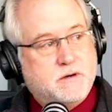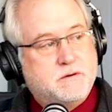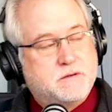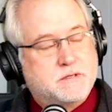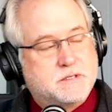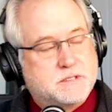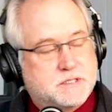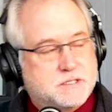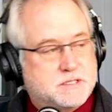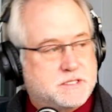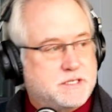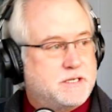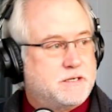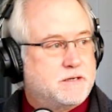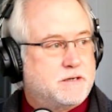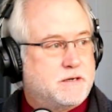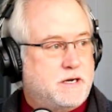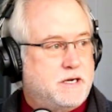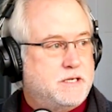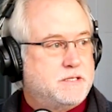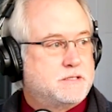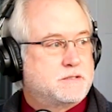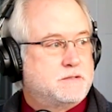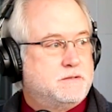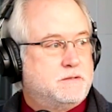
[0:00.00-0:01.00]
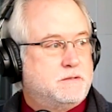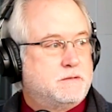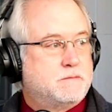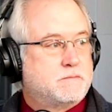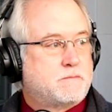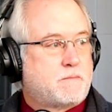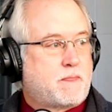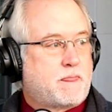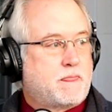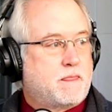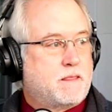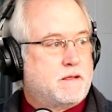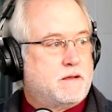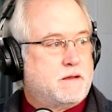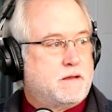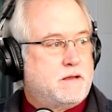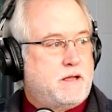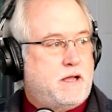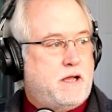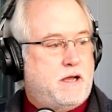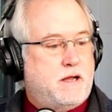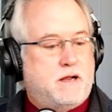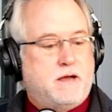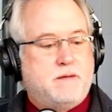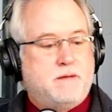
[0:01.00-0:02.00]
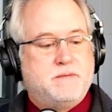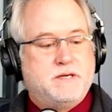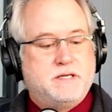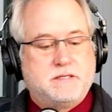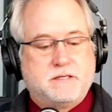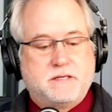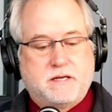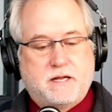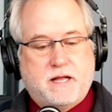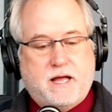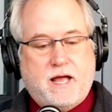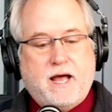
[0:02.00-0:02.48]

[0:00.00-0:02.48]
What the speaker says: as a senior in high school. And I've been